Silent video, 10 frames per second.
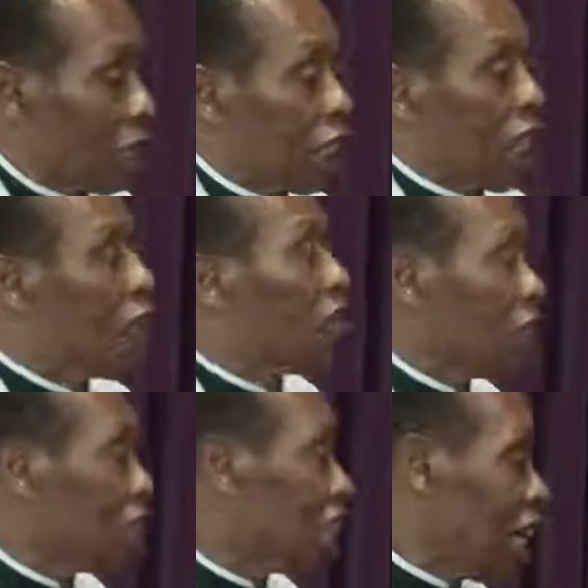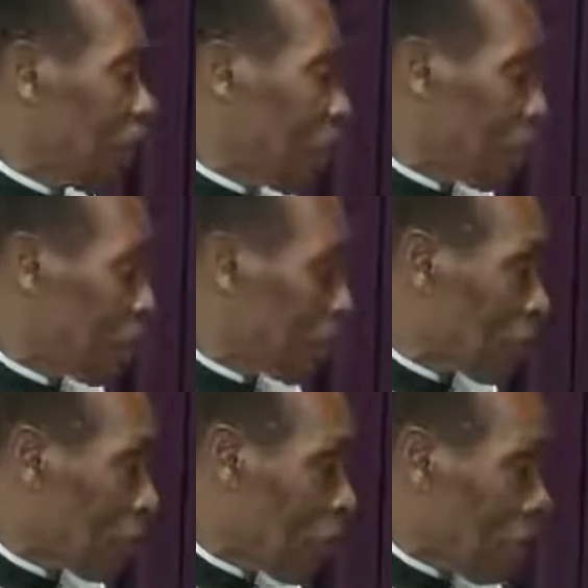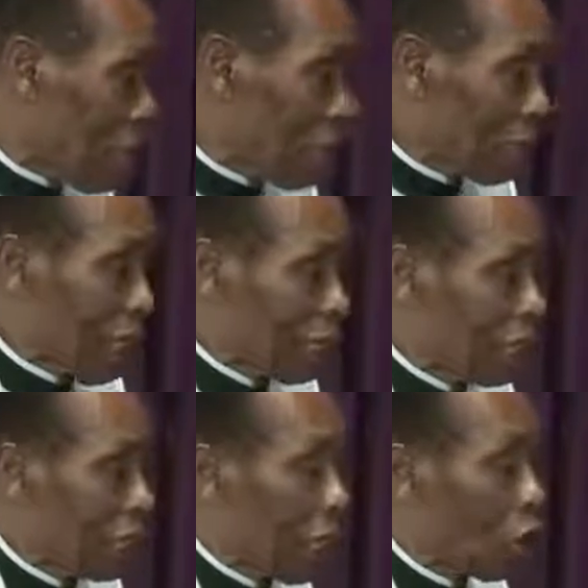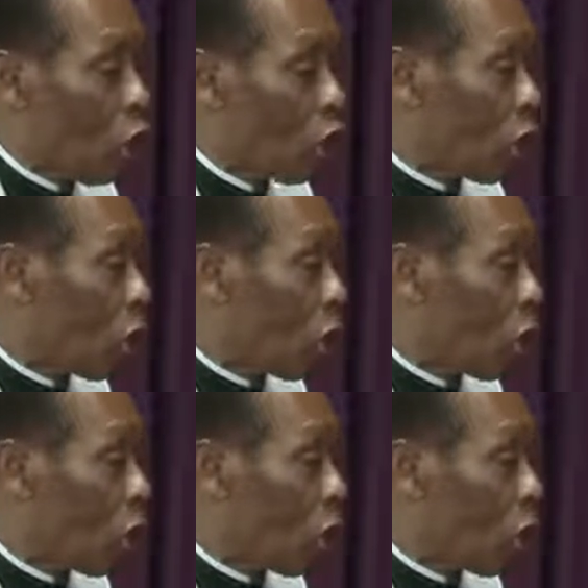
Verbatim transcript: deliver us It doesn't say call